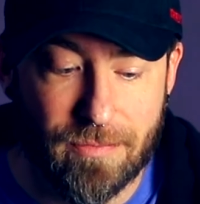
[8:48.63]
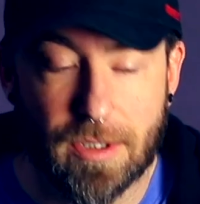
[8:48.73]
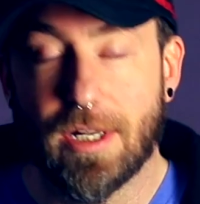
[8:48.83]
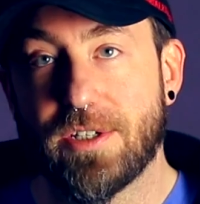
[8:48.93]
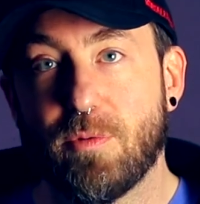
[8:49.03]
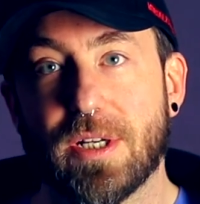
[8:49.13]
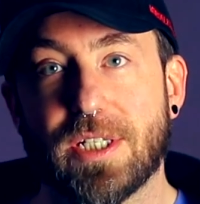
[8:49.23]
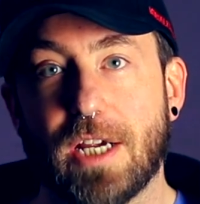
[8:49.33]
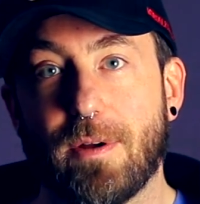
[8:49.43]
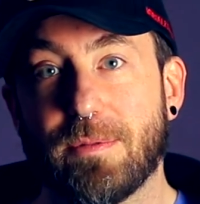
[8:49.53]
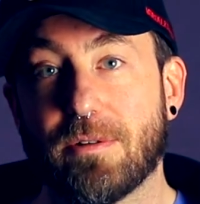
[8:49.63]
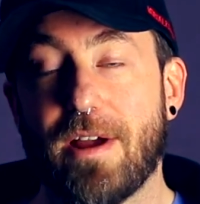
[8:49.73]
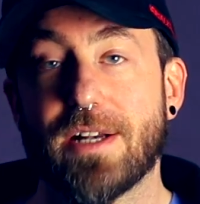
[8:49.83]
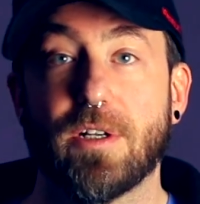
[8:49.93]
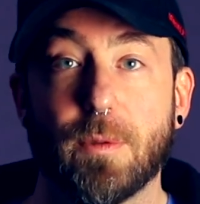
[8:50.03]
Unless you want to save up the
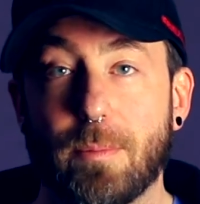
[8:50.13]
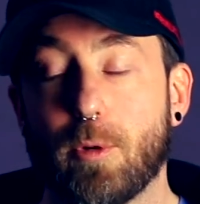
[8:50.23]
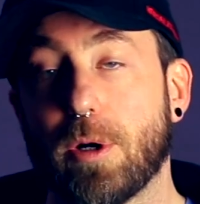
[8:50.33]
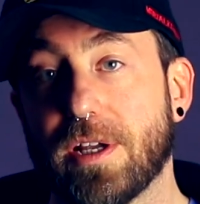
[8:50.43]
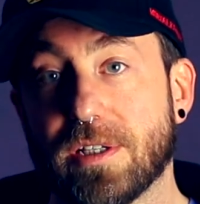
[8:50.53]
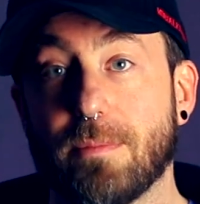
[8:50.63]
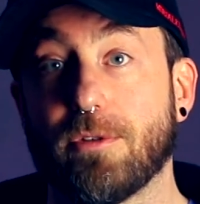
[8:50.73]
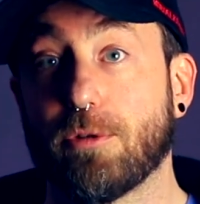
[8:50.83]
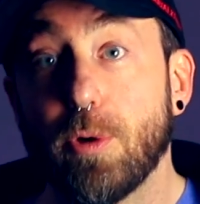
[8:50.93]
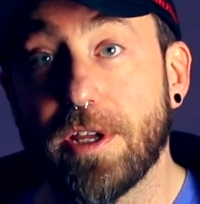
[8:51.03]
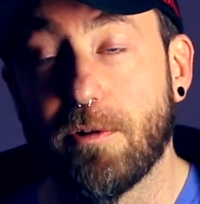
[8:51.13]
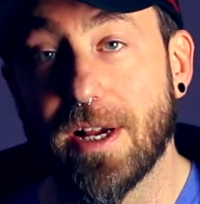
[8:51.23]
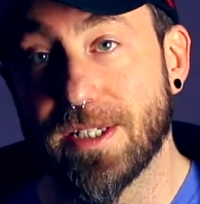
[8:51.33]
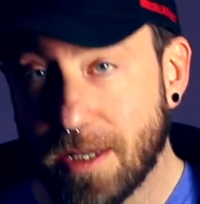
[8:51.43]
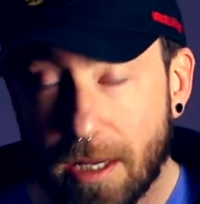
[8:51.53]
scratch a little bit more and get something truly
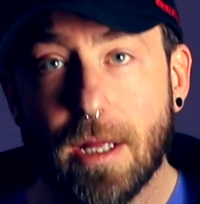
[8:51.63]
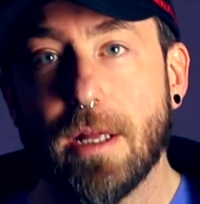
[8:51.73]
crazy,